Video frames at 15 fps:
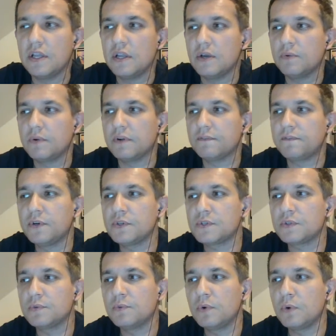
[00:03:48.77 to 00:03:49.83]
Well, first
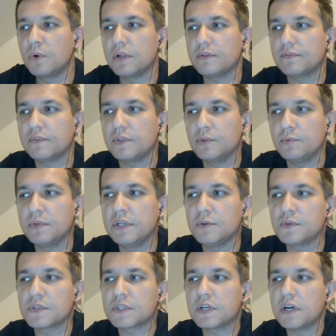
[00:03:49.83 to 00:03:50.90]
of all, you will
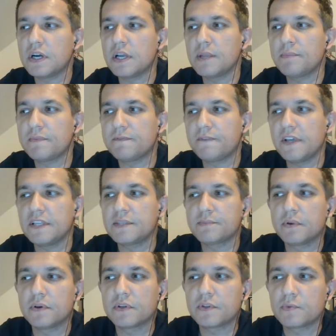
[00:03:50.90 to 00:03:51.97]
use Skype,
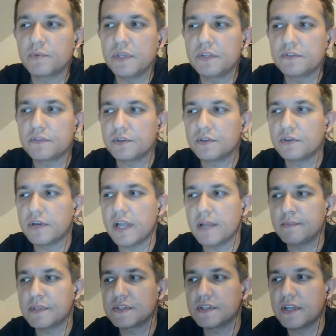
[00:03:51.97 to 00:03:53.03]
Facebook, Twitter,
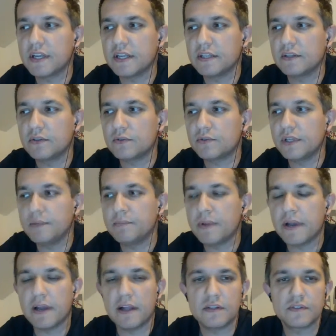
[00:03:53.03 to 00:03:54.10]
MSN or
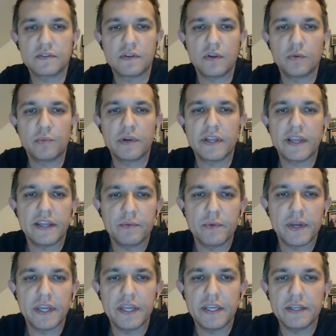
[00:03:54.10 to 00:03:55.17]
ePals, Global
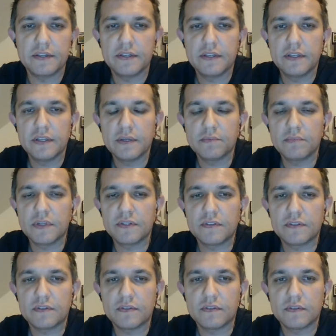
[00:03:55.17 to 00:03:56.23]
Getaway, but
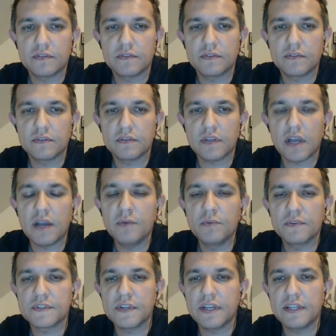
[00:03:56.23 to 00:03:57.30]
I
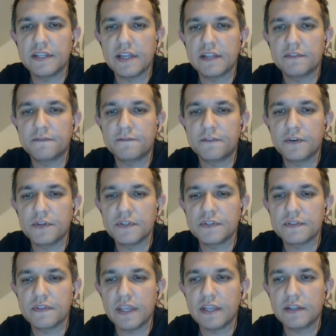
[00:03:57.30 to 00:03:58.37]
would say that the first
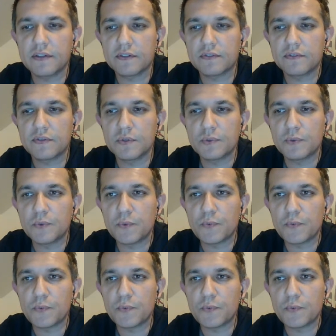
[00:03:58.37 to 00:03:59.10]
thing to